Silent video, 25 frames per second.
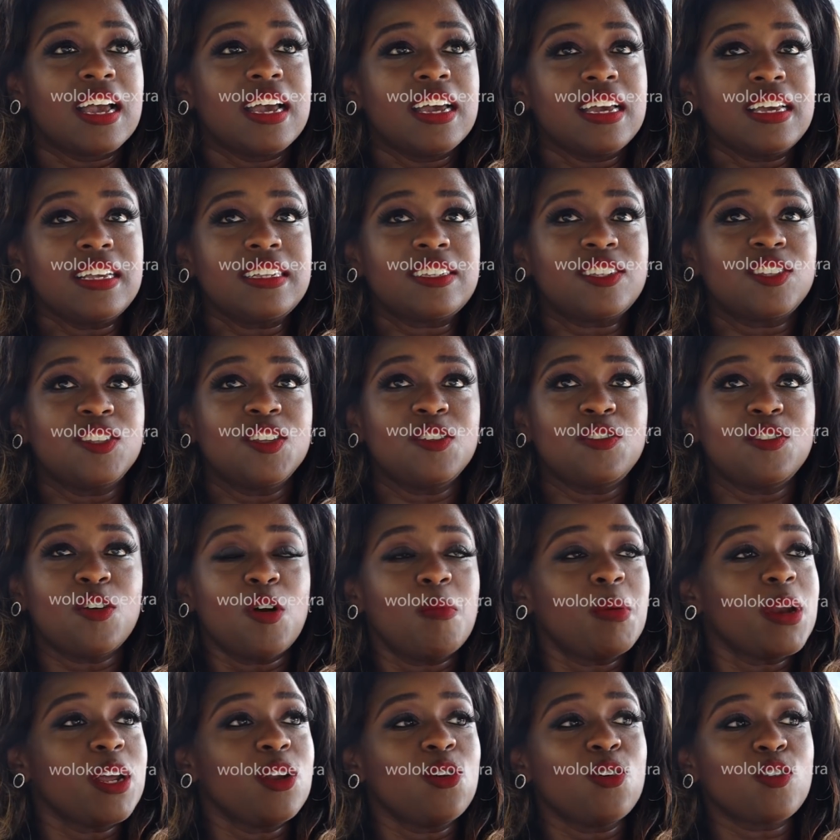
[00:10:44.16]
is
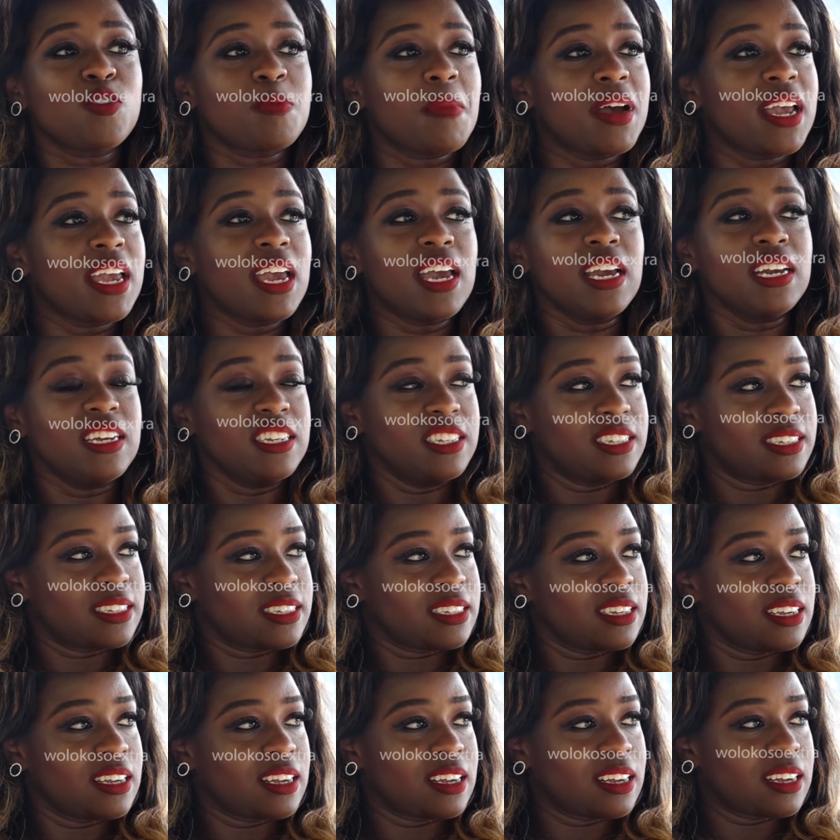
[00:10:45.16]
nobody knows my
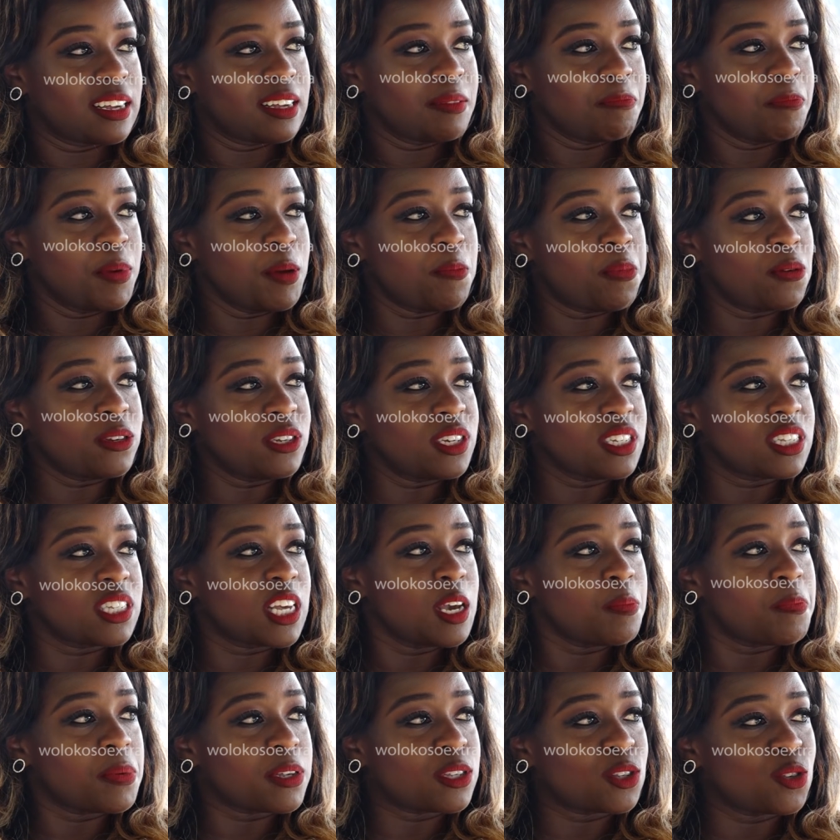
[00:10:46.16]
age. People just
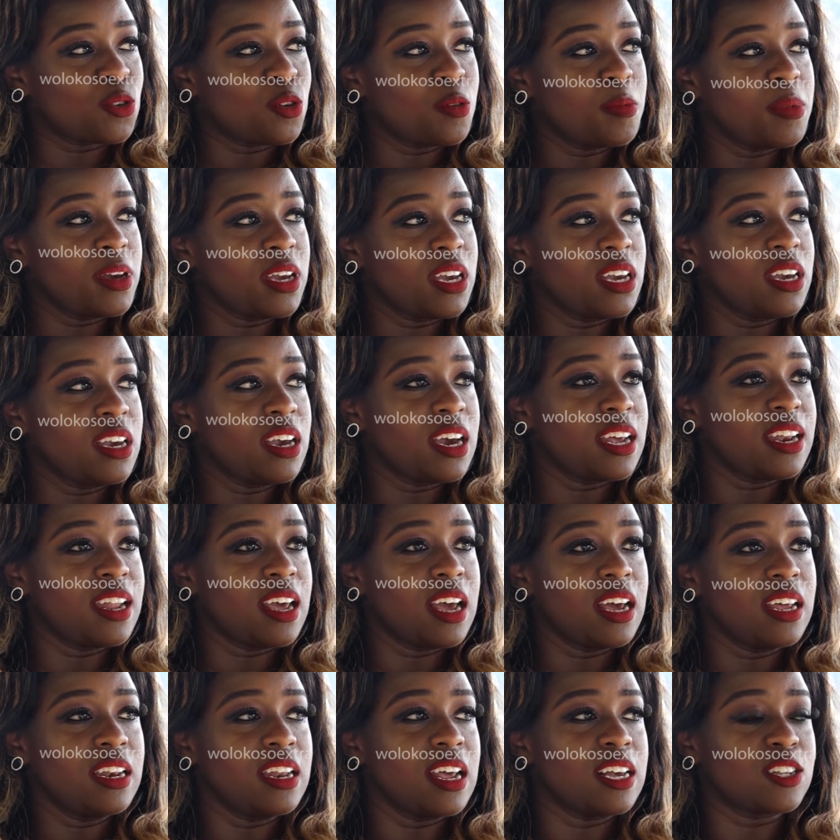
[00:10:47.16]
keep assuming
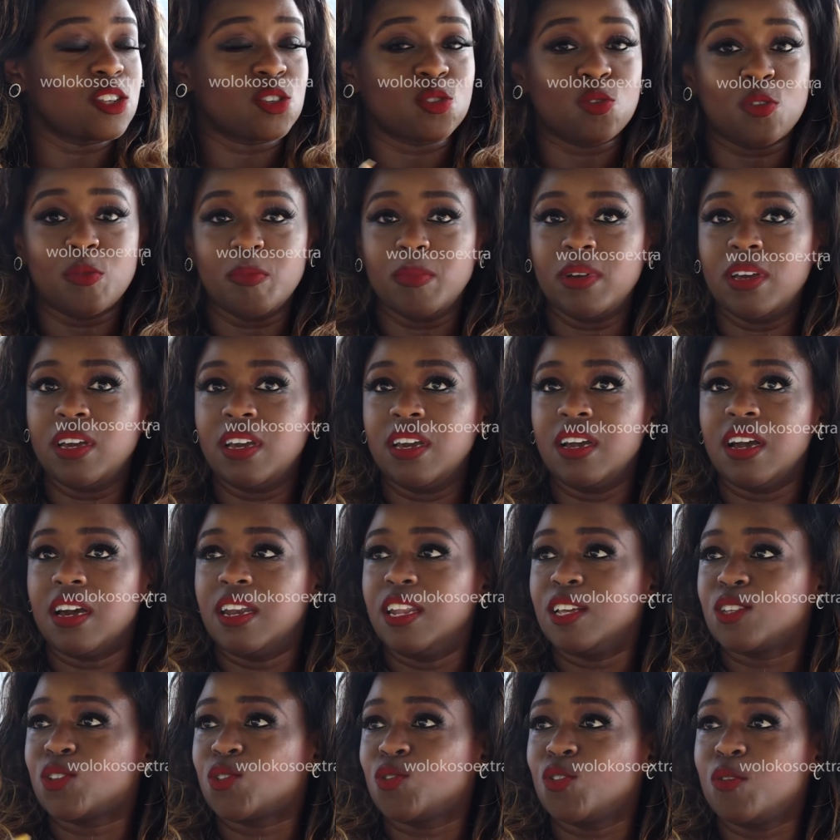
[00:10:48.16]
and assuming
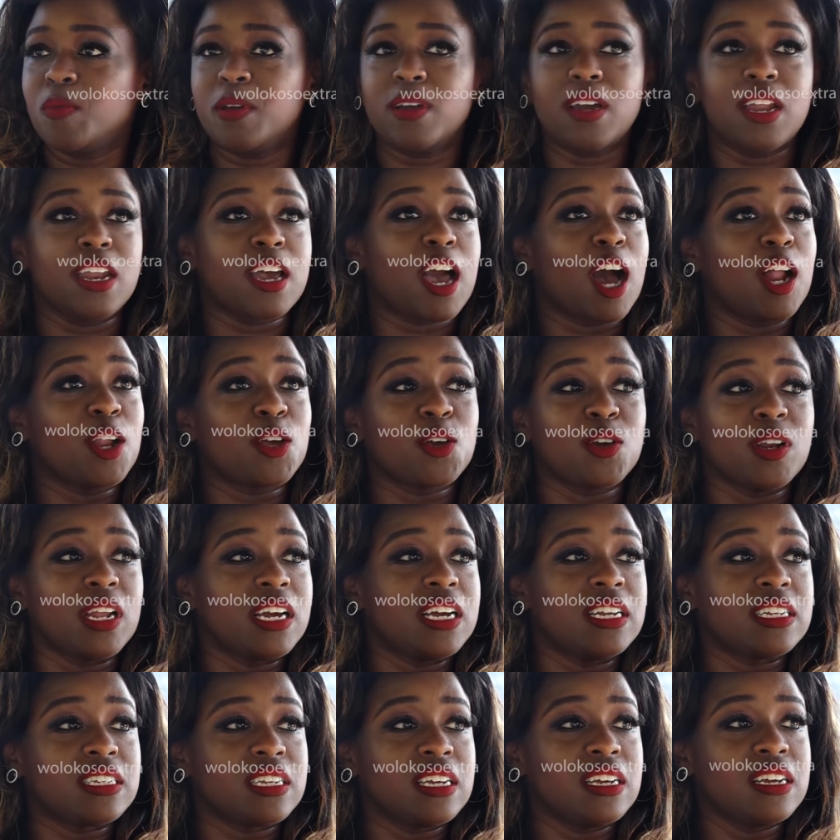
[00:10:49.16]
and
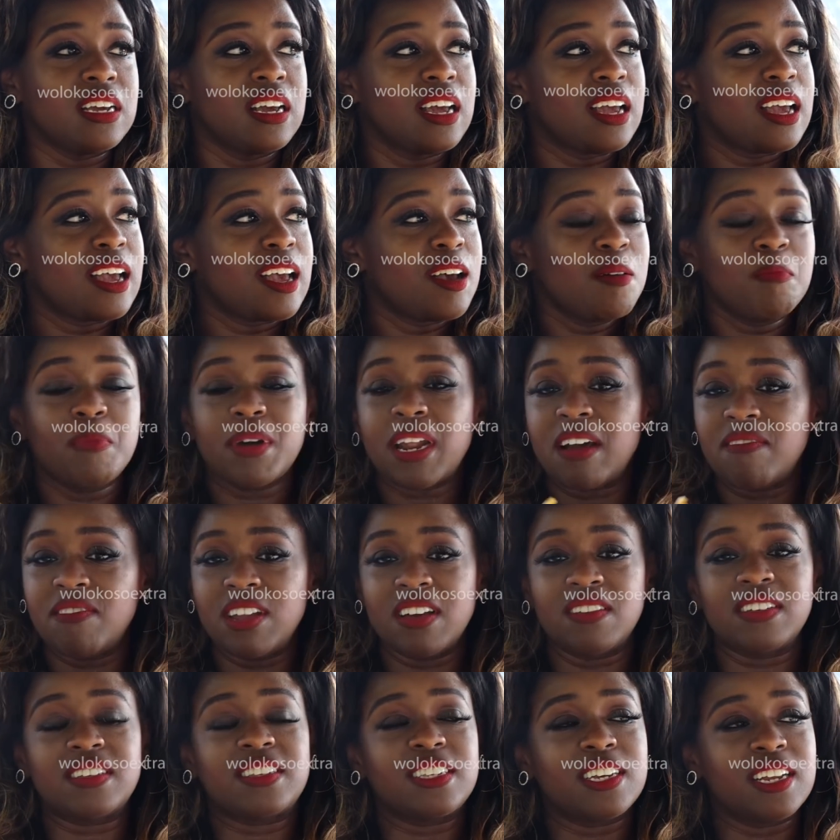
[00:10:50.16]
calculating, but I've
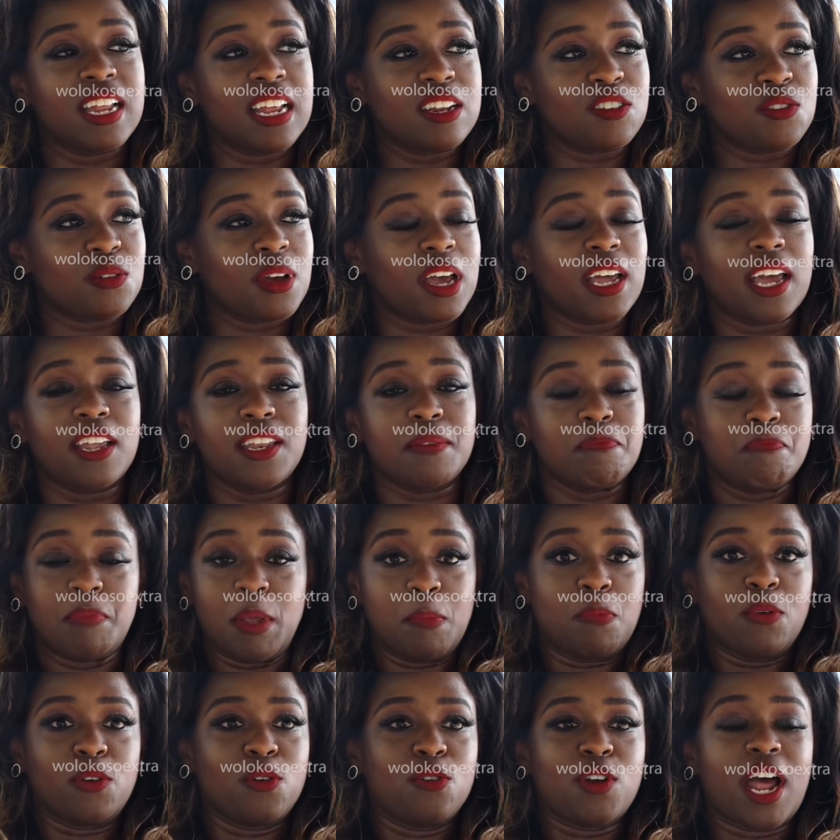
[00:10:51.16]
never said it to
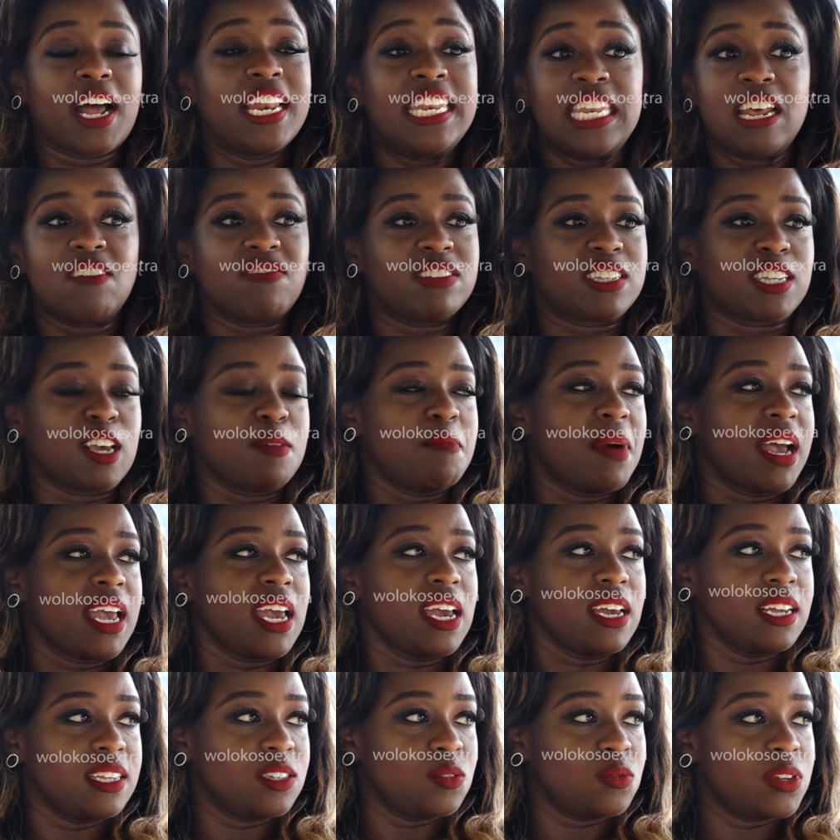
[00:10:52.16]
people. I never say my
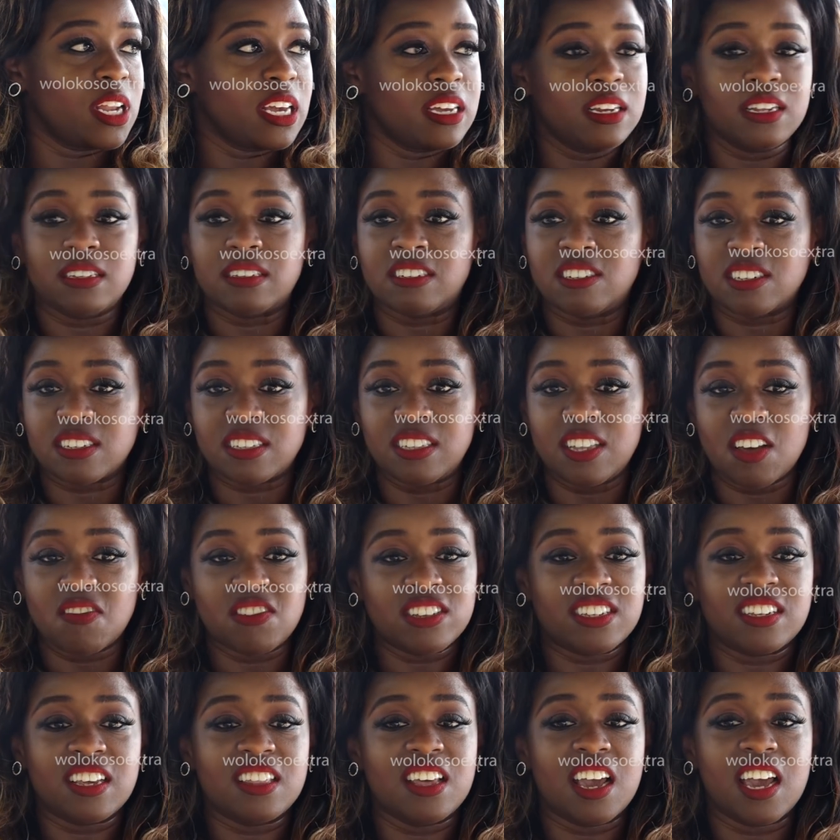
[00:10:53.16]
age. Ladies just
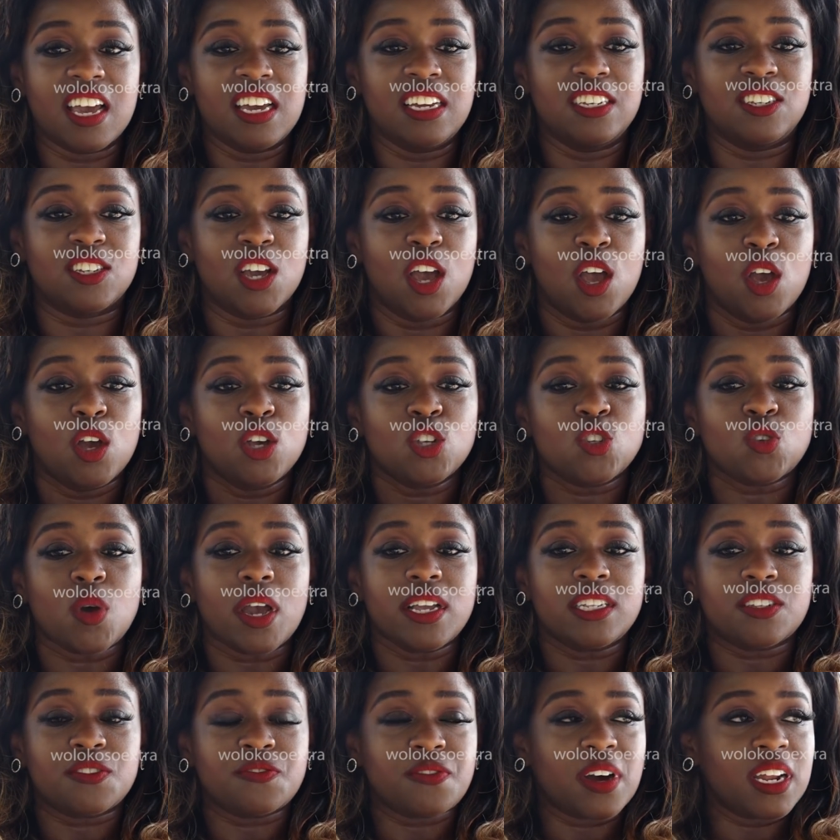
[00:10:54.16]
never say their age. So
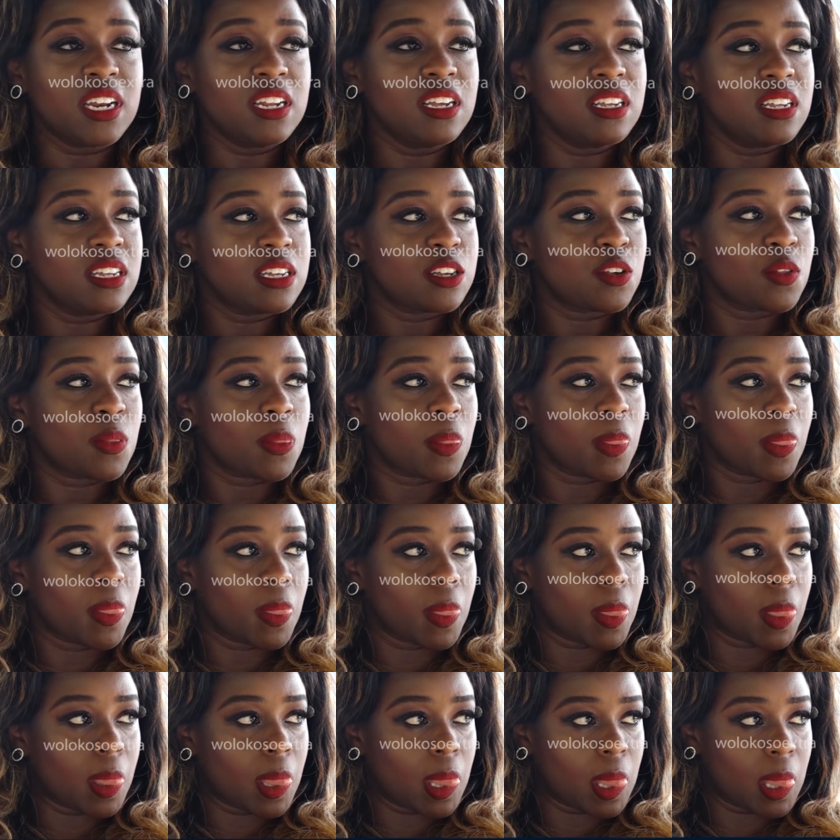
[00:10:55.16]
it's funny. So you're not in
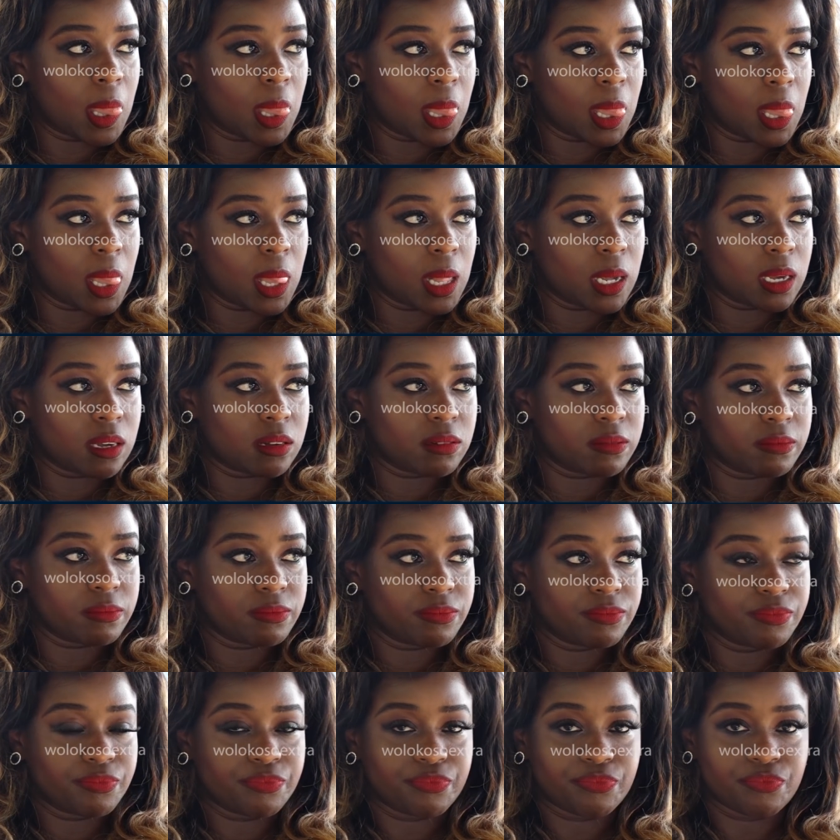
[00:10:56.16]
position to still
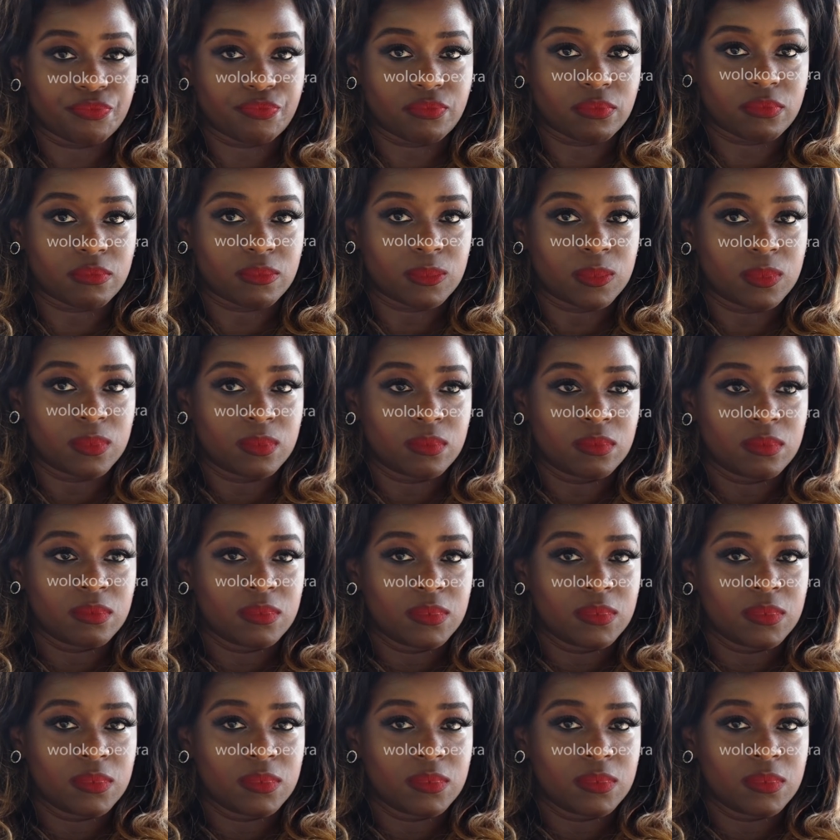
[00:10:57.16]
tell the world your age?